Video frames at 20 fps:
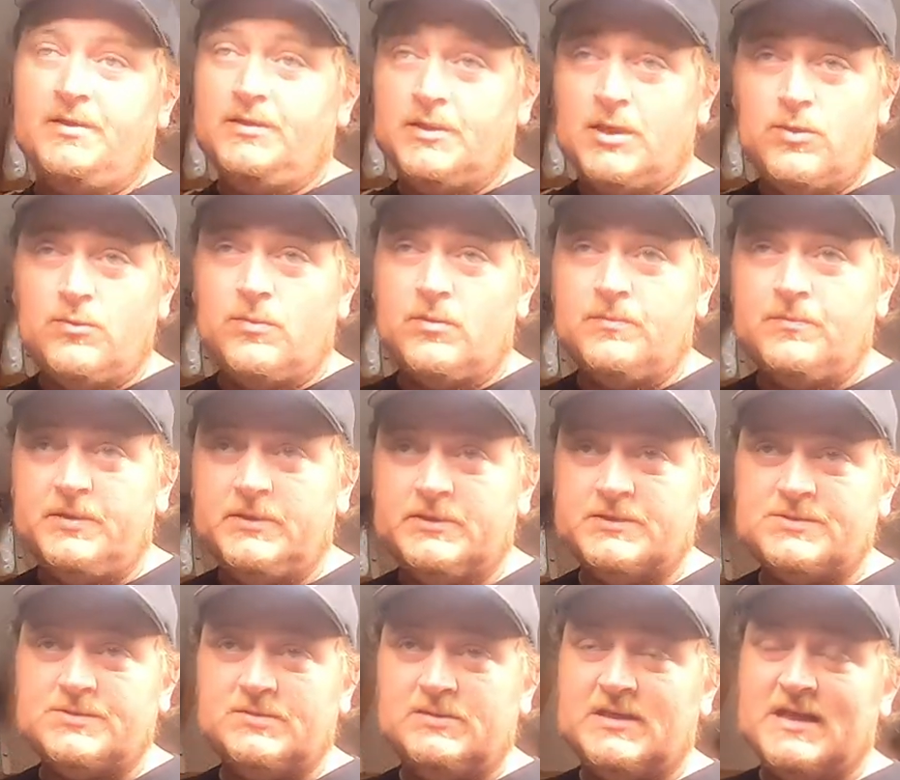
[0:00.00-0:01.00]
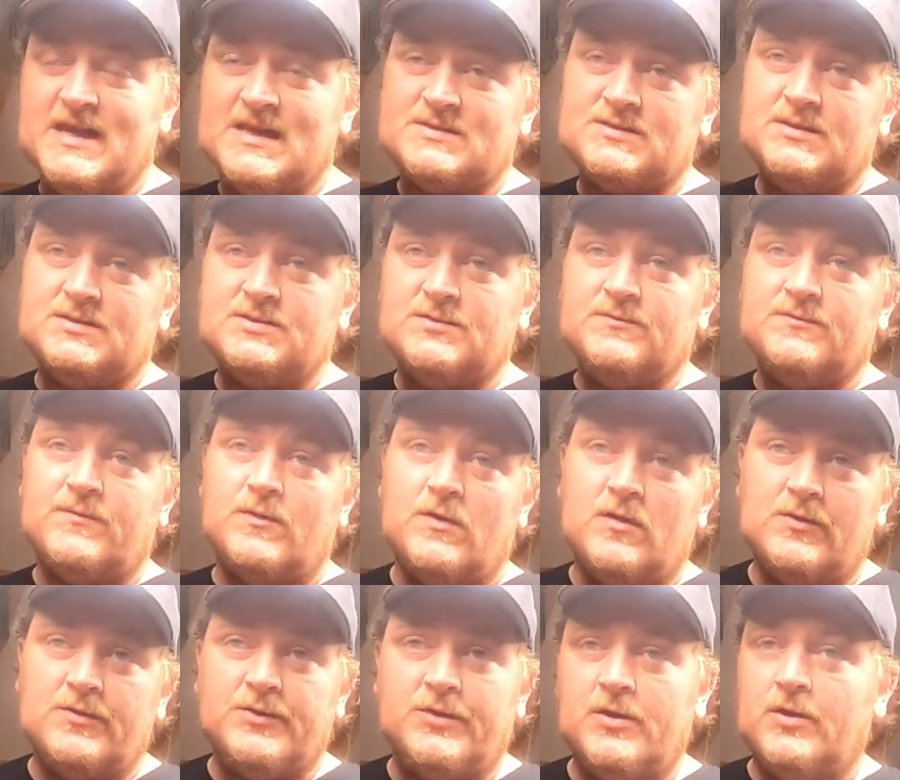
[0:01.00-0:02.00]
below them because you cast it too
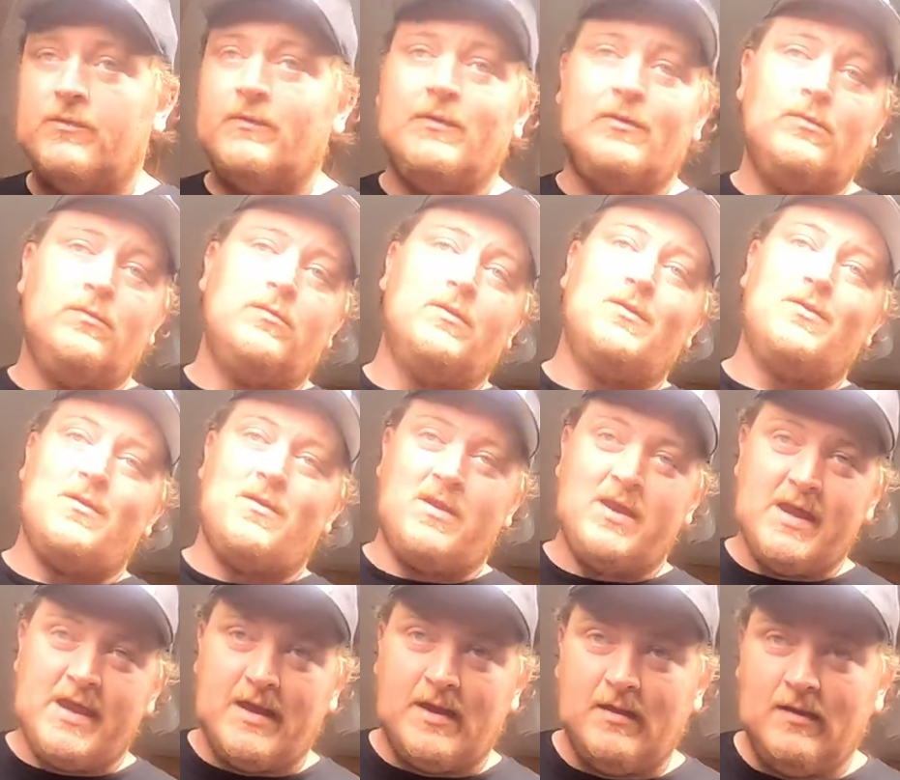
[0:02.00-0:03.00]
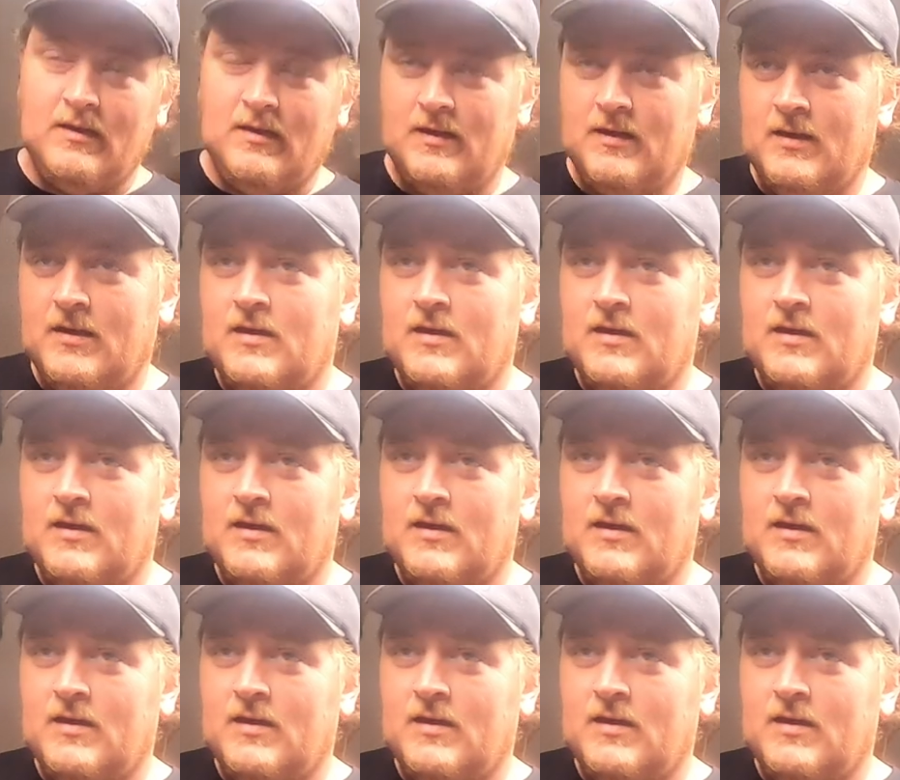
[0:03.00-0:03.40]
far and you don't know where they're at,